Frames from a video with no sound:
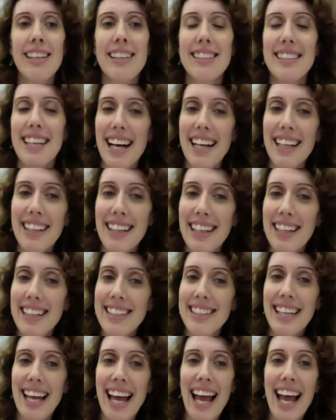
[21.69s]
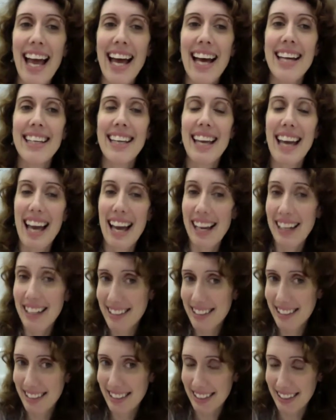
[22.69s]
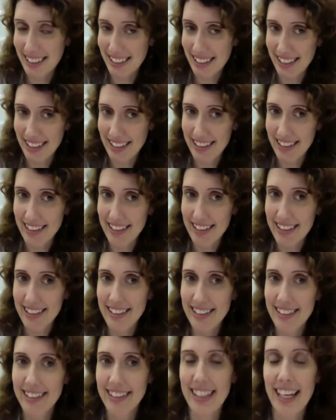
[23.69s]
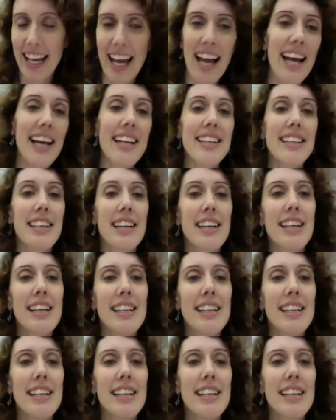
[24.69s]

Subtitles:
Dialects and accents and